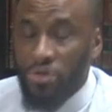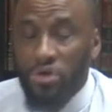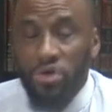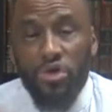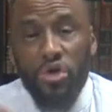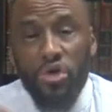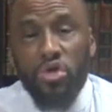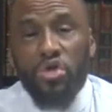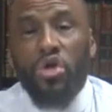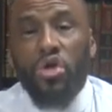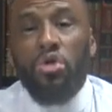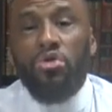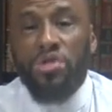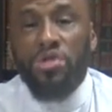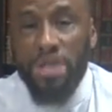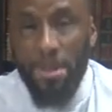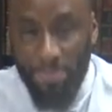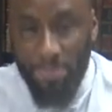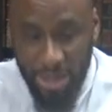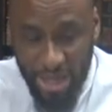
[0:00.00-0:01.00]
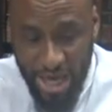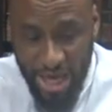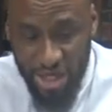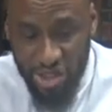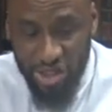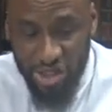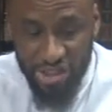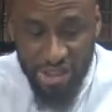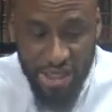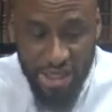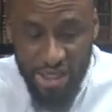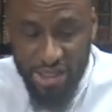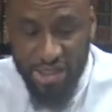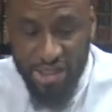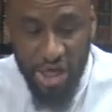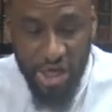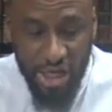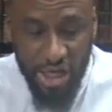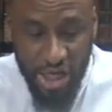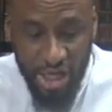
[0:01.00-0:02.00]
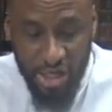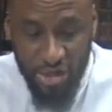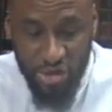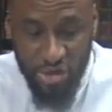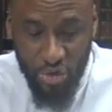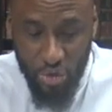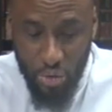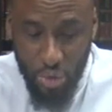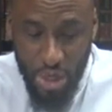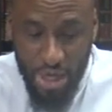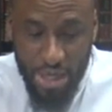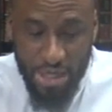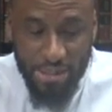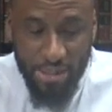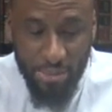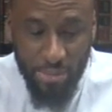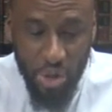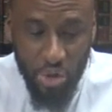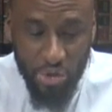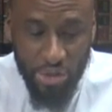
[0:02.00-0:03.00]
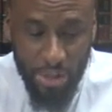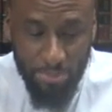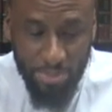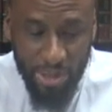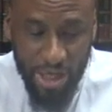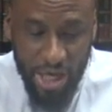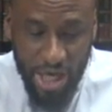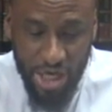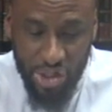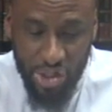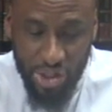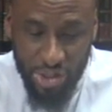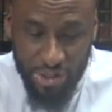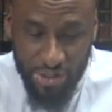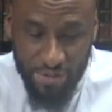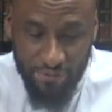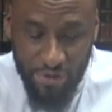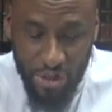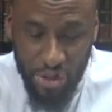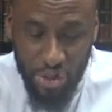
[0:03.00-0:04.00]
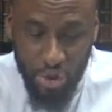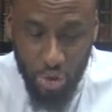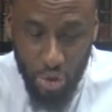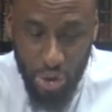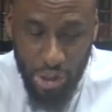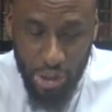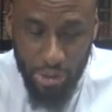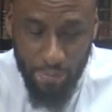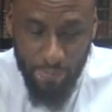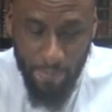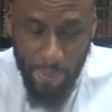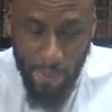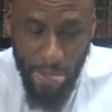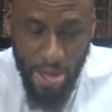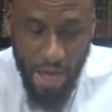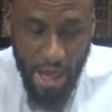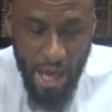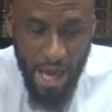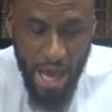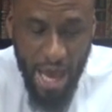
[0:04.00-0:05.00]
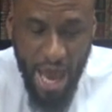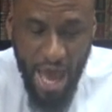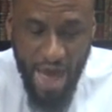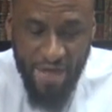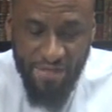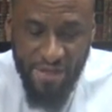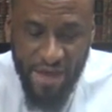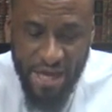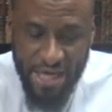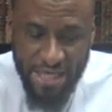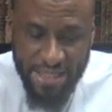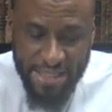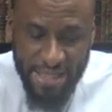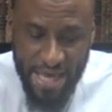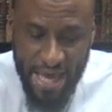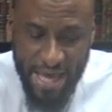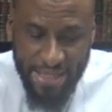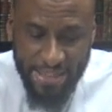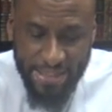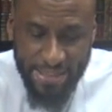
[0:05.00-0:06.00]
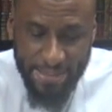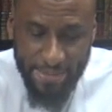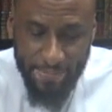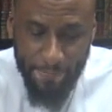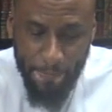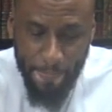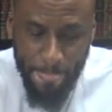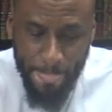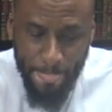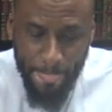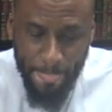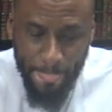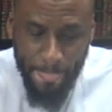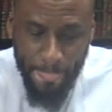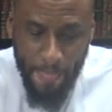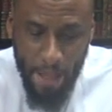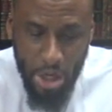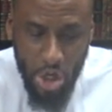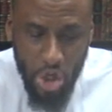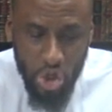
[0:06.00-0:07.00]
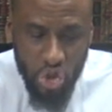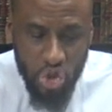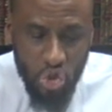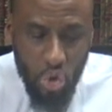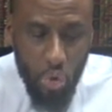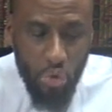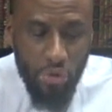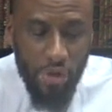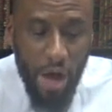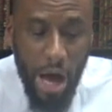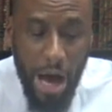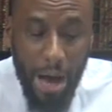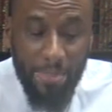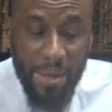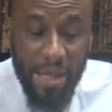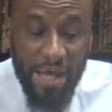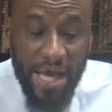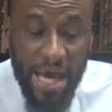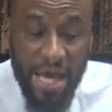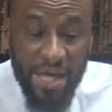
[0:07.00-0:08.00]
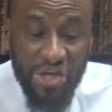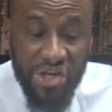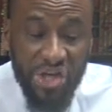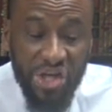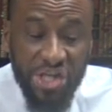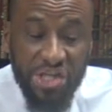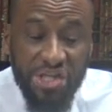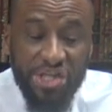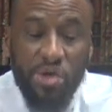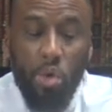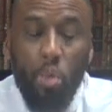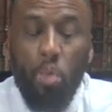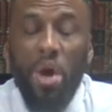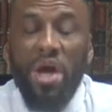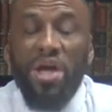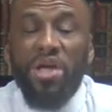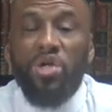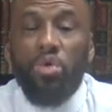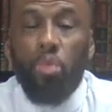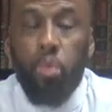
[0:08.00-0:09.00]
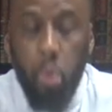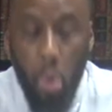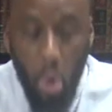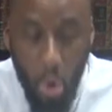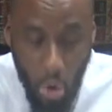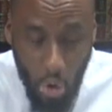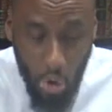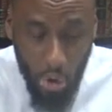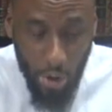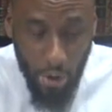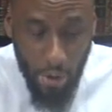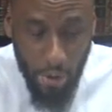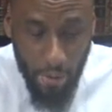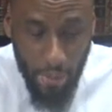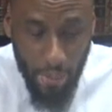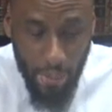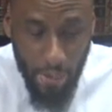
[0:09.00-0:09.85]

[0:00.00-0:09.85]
there's certain supplications, and he's going to get into some of those supplications very shortly. And then he says, so the obligation is to wage war